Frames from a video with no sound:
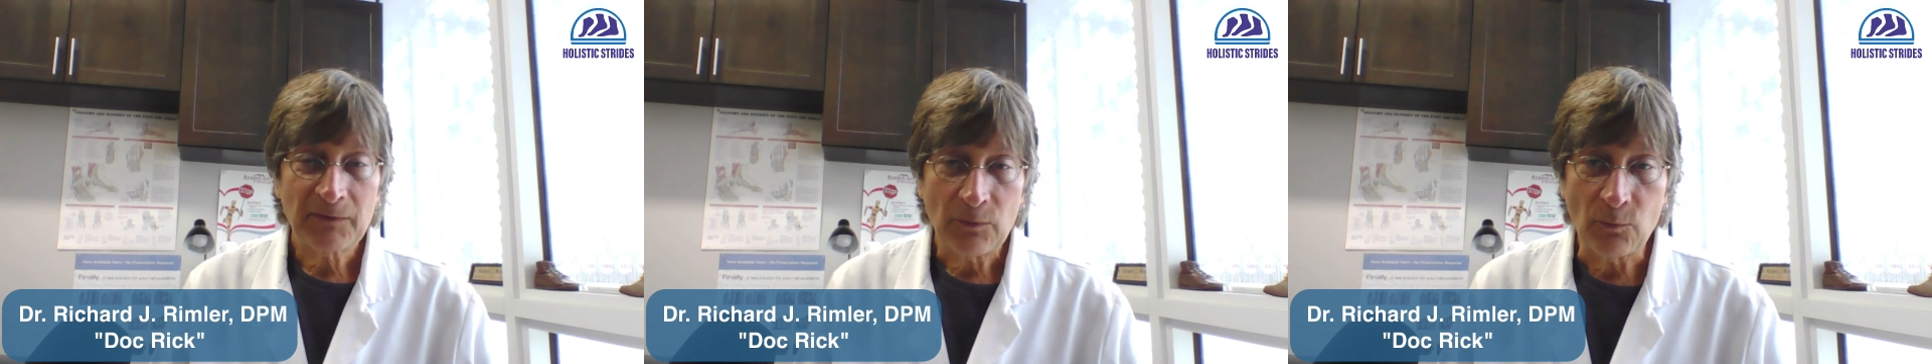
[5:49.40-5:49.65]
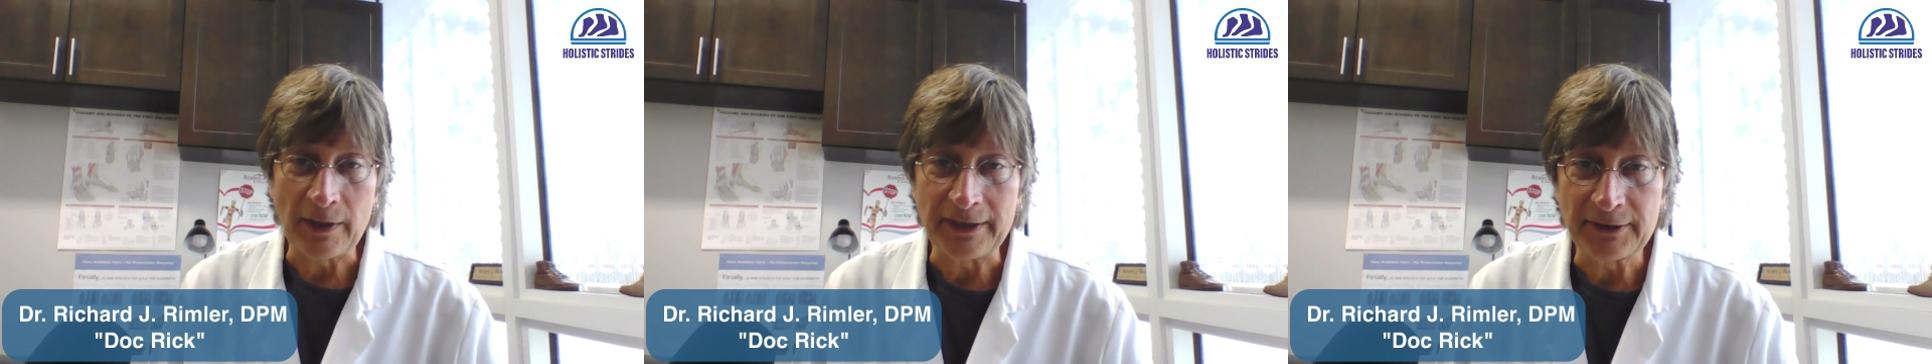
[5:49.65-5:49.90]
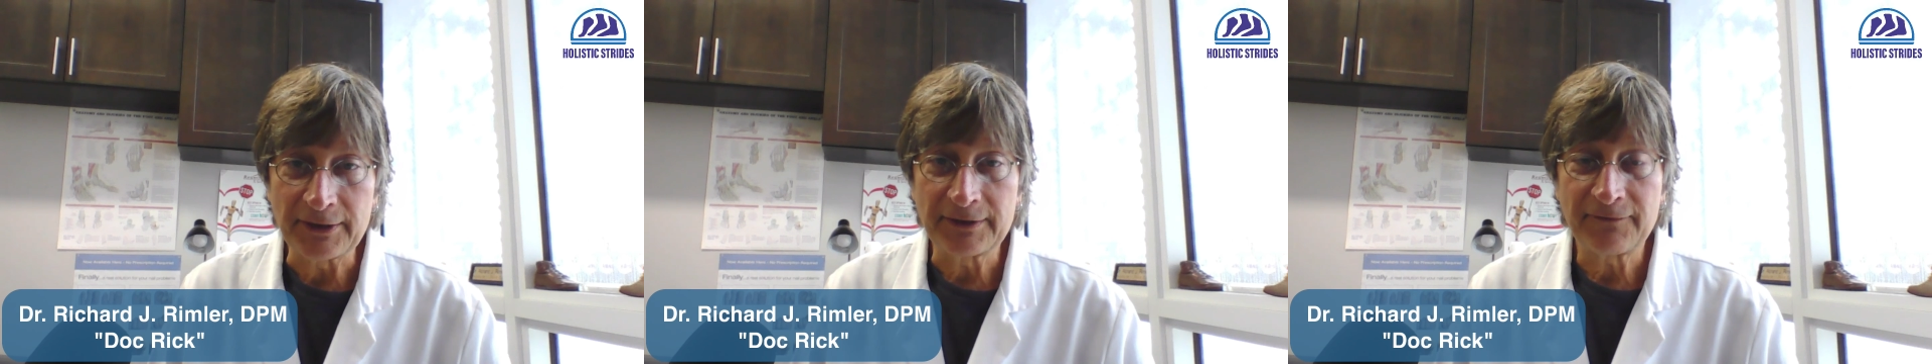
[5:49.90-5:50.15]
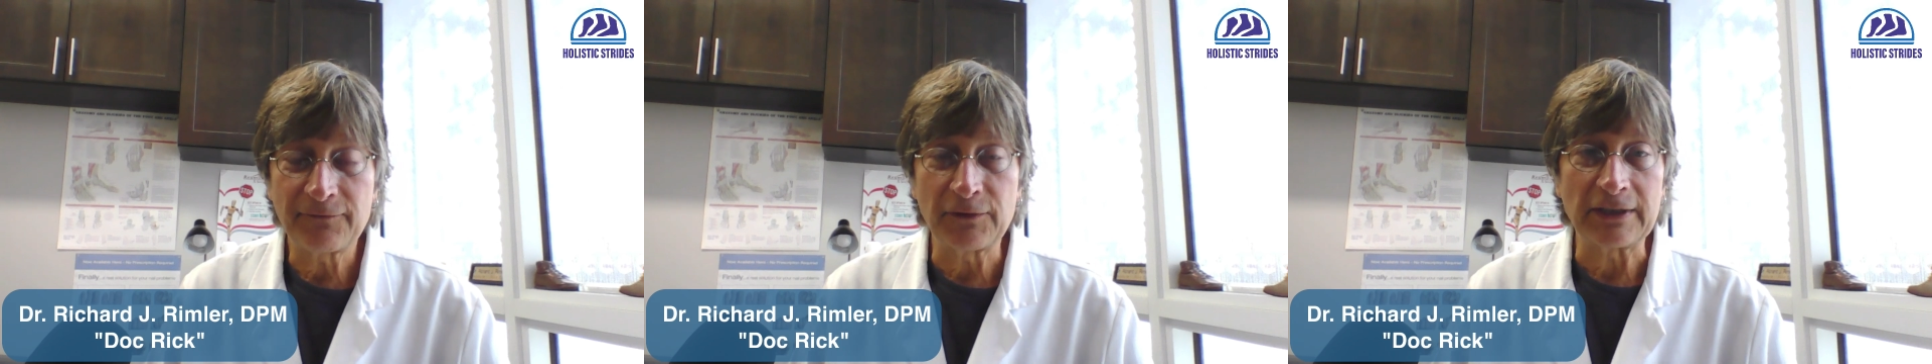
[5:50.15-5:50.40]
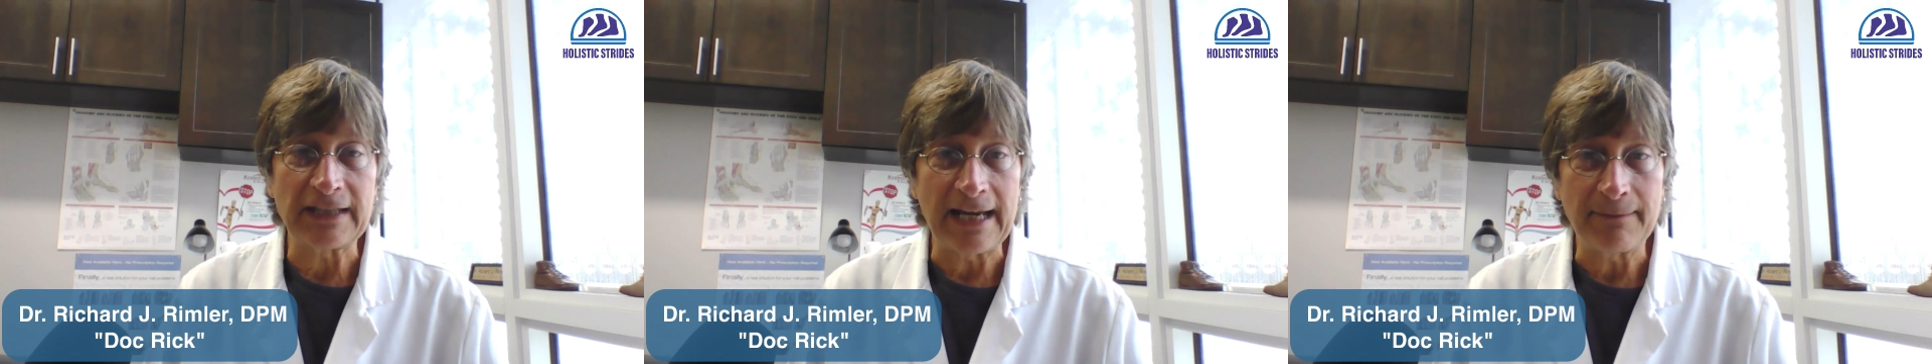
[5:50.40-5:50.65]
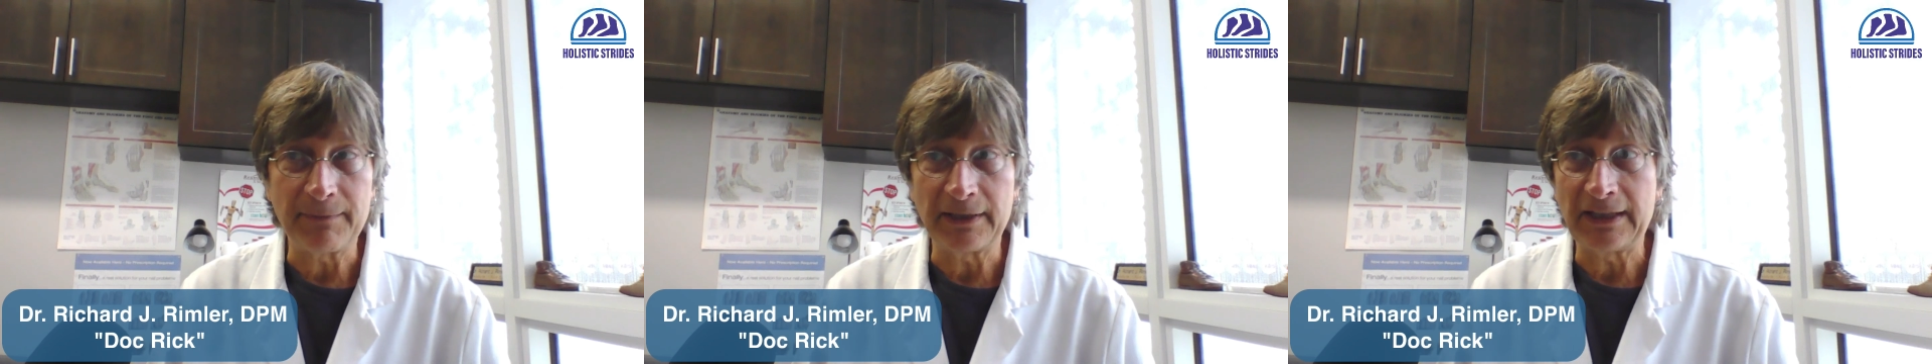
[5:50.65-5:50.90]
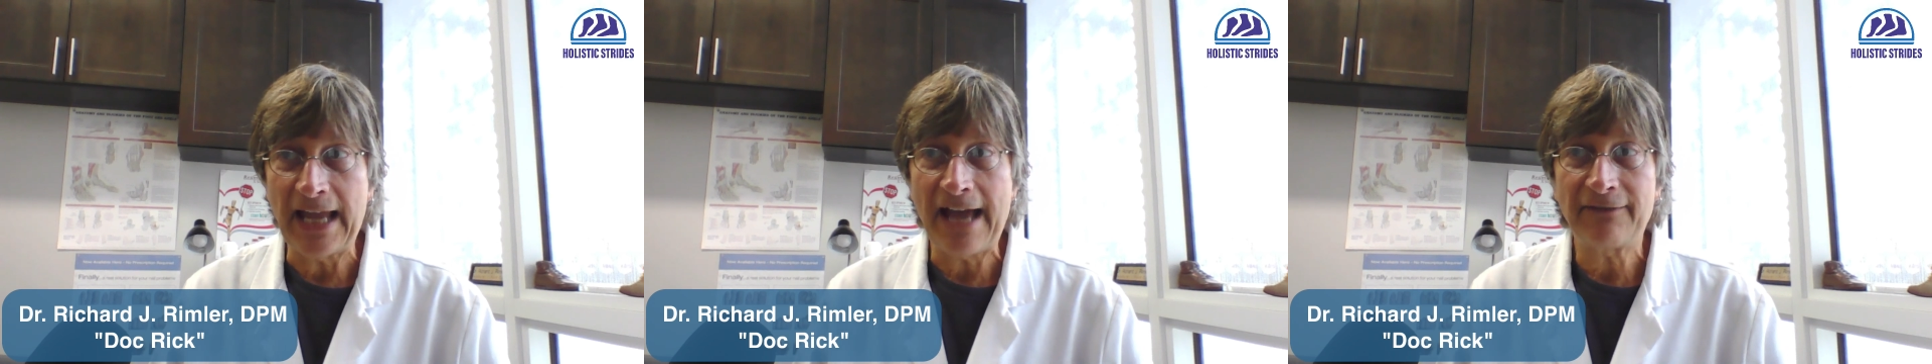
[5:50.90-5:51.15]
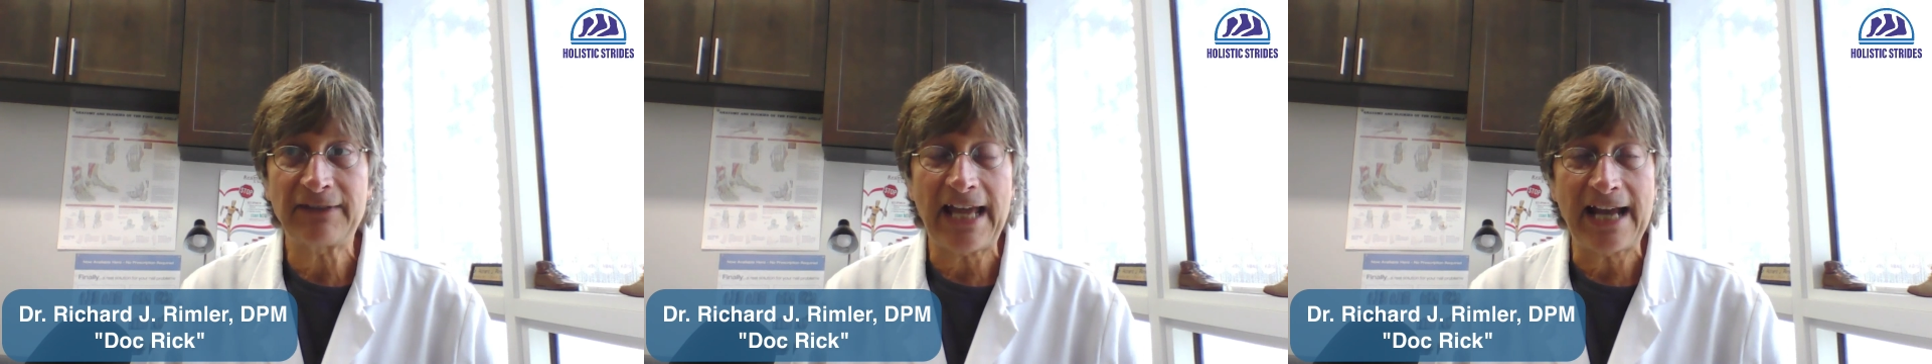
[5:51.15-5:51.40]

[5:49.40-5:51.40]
when you're foot typing. You have to